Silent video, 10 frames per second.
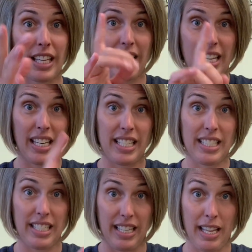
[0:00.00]
It
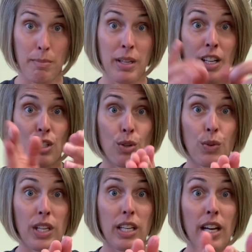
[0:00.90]
is time to
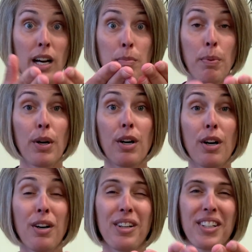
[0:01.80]
read a
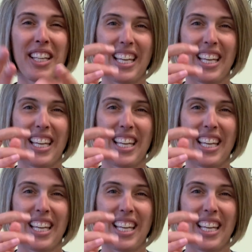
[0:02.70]
book.